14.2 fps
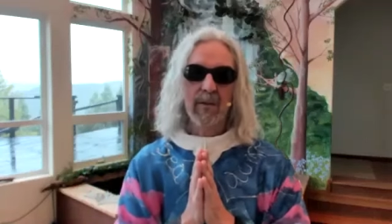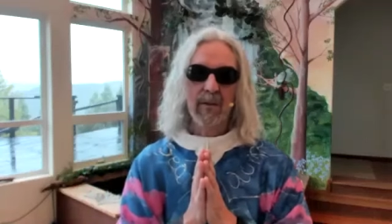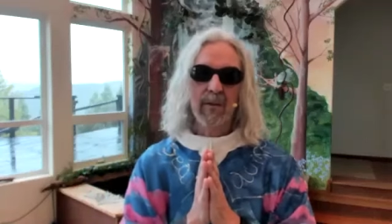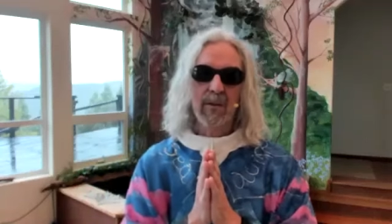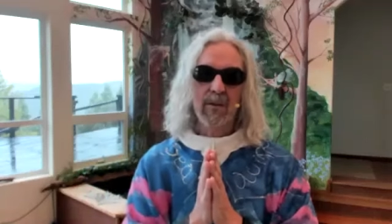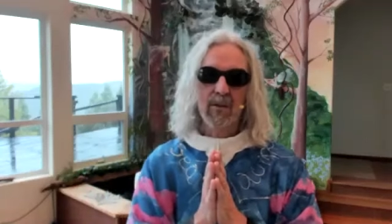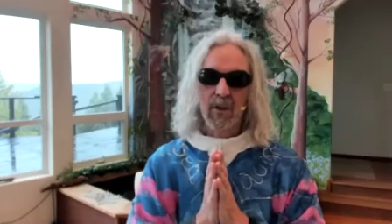
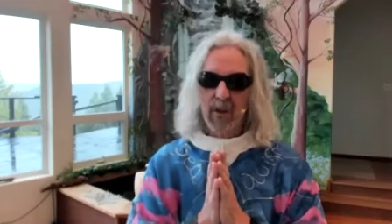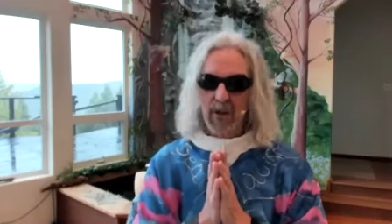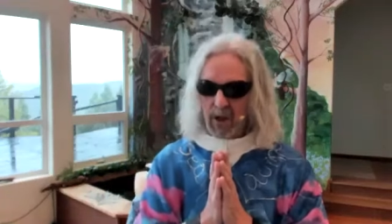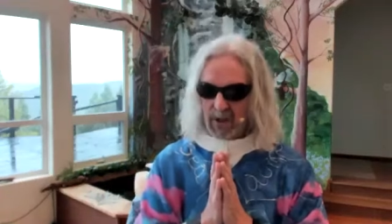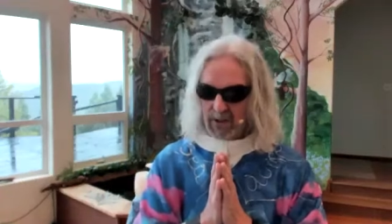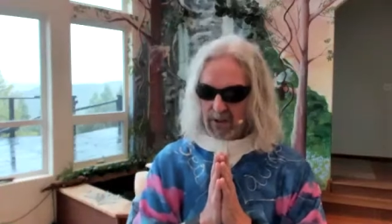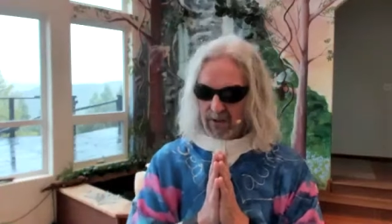So,
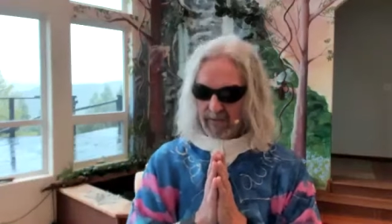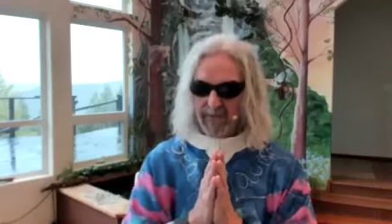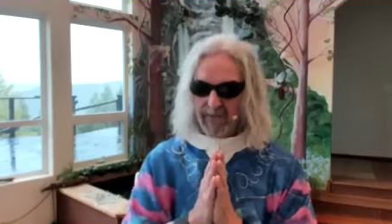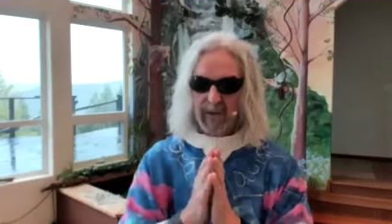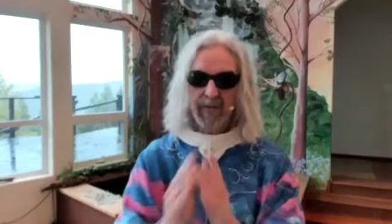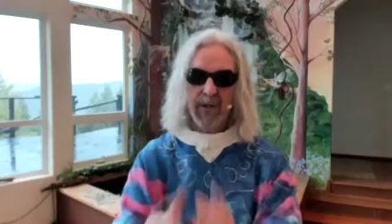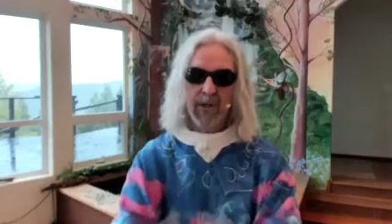Lawrence, feel
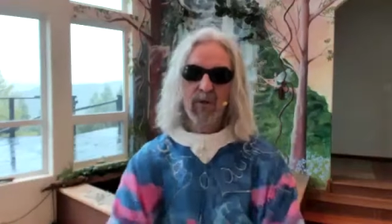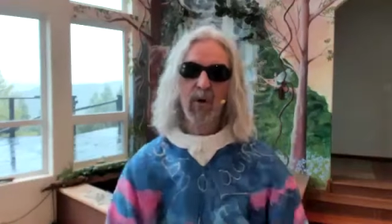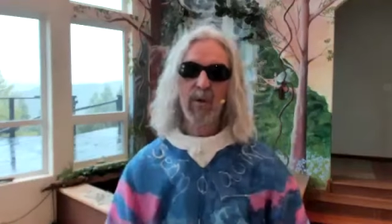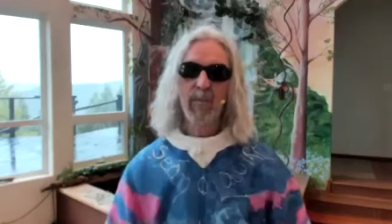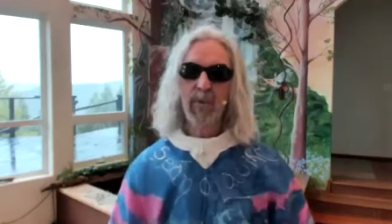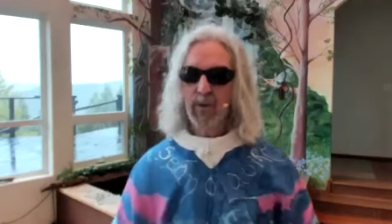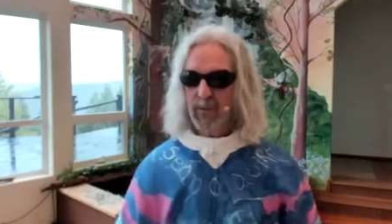free to
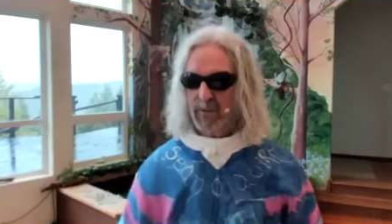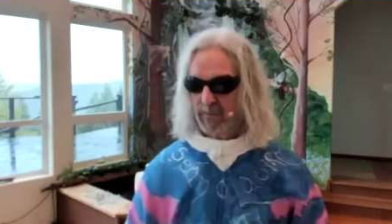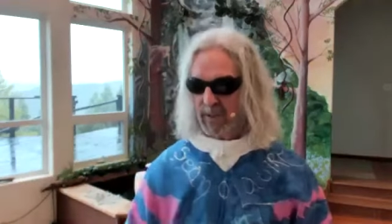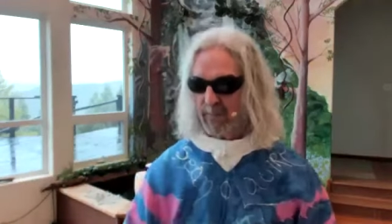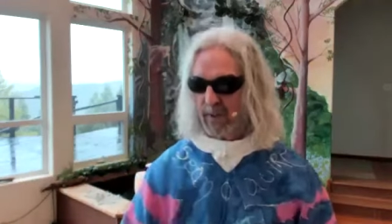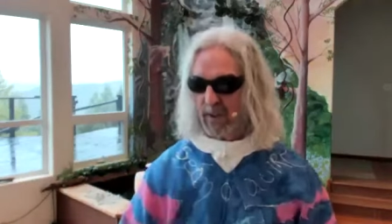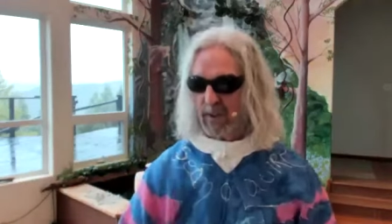unmute
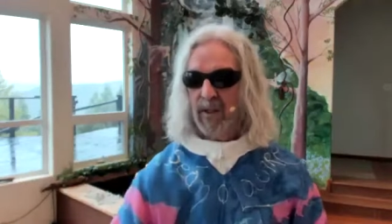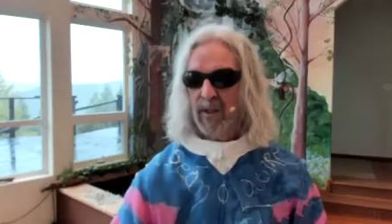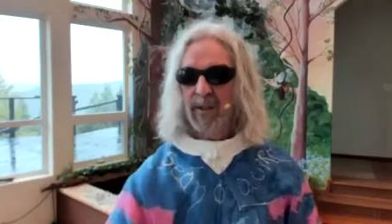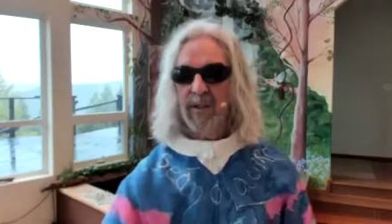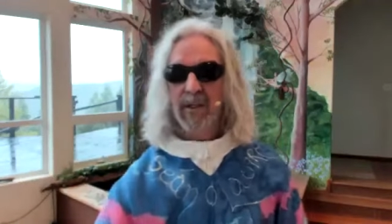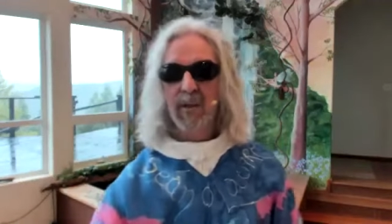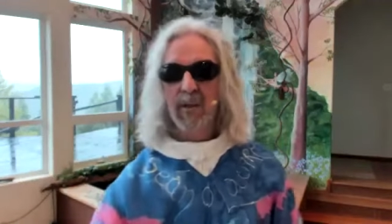people
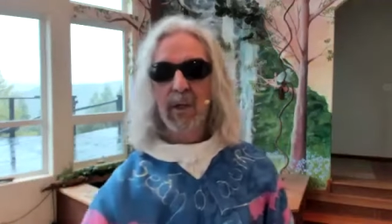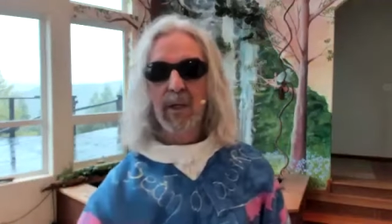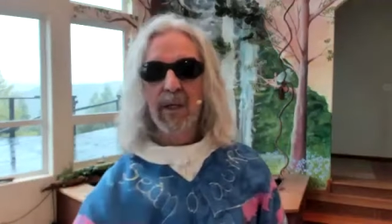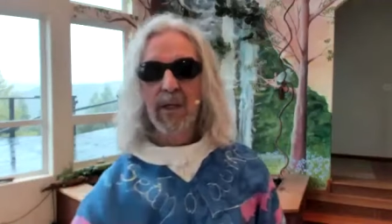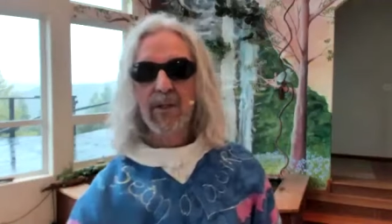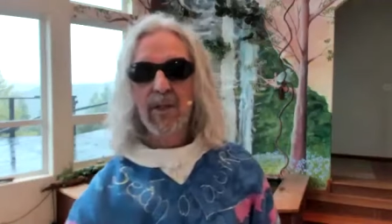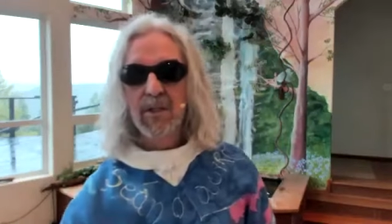and
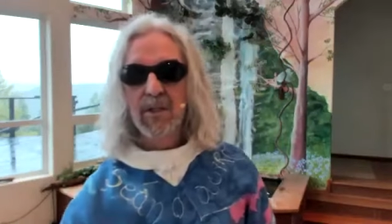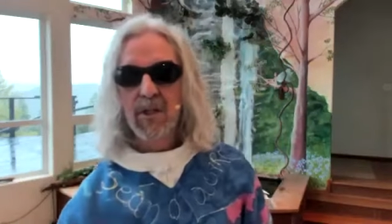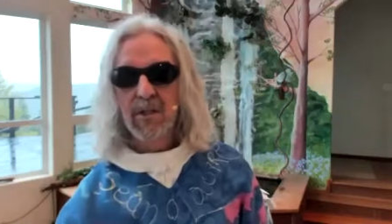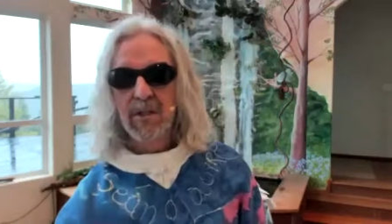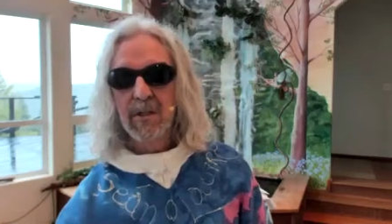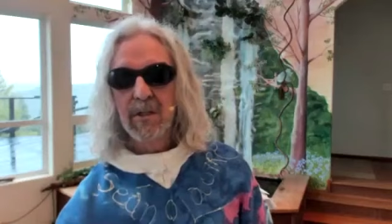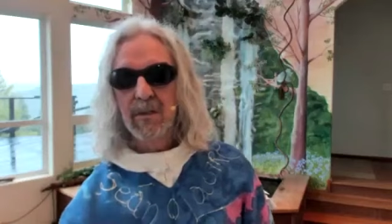we'll discuss.